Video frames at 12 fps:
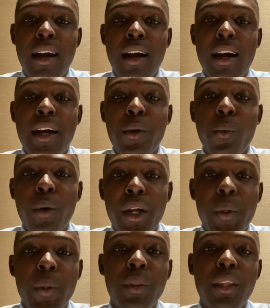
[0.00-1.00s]
And what
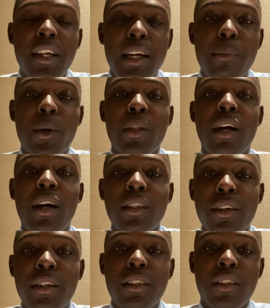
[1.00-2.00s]
do you think about
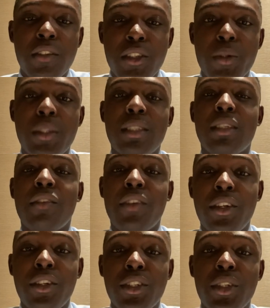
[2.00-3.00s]
alternative sources of
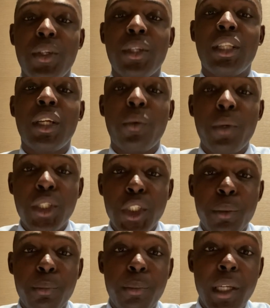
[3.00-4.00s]
energy? Do you think we
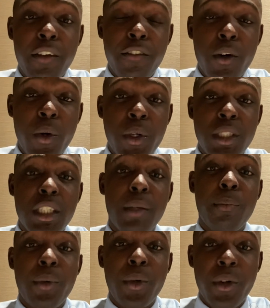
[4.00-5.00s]
should be focusing
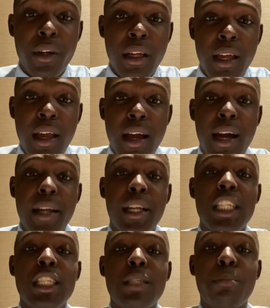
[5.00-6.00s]
more on
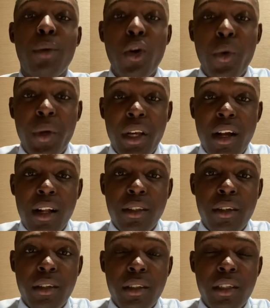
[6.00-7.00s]
exploring
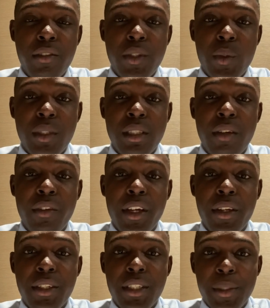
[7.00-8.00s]
alternative sources of
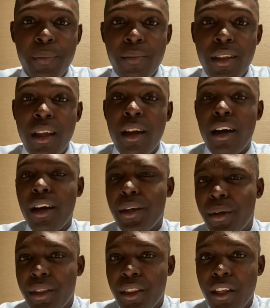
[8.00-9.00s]
energy? Or do
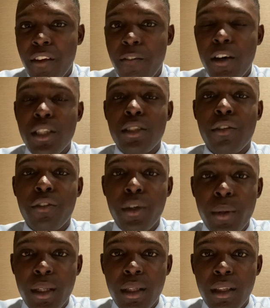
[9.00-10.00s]
you think fossil
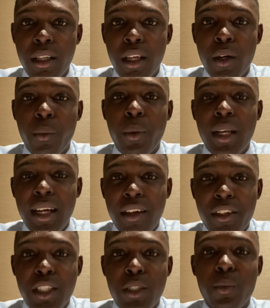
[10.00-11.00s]
fuel will have
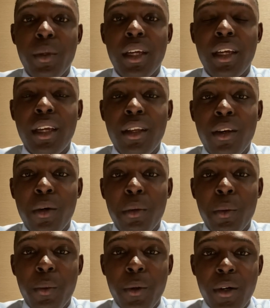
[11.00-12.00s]
its way in
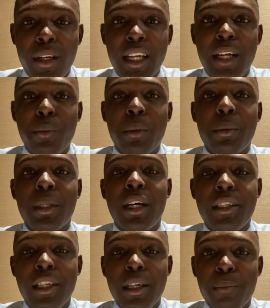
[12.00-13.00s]
our world and we will
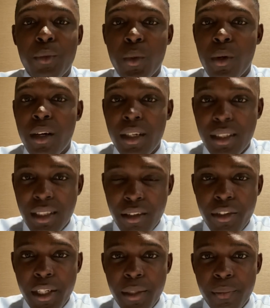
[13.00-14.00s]
adapt to all its
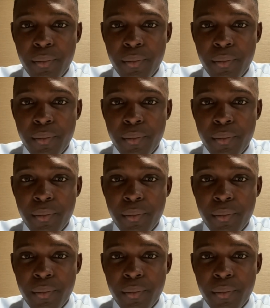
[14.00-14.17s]
effect?